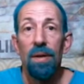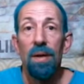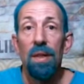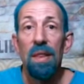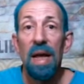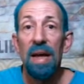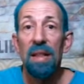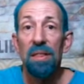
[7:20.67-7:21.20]

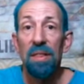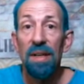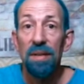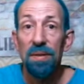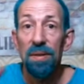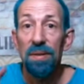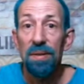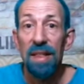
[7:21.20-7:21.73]
that this
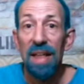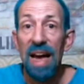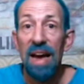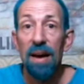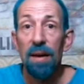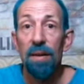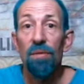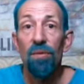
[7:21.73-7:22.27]
is
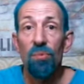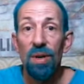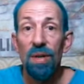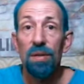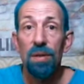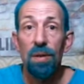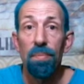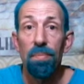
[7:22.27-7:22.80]
that which
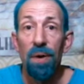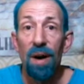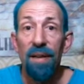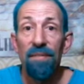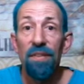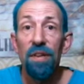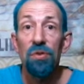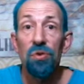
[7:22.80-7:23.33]
the
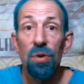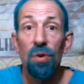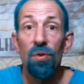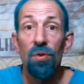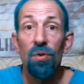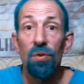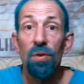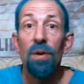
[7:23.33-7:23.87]
prophet
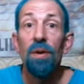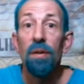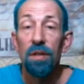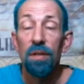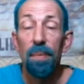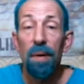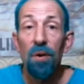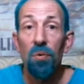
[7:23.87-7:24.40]
Joel
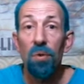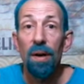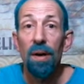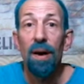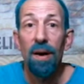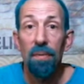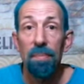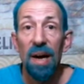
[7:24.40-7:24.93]
spoke
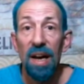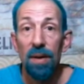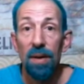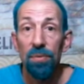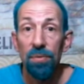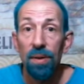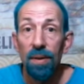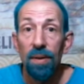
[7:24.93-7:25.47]
about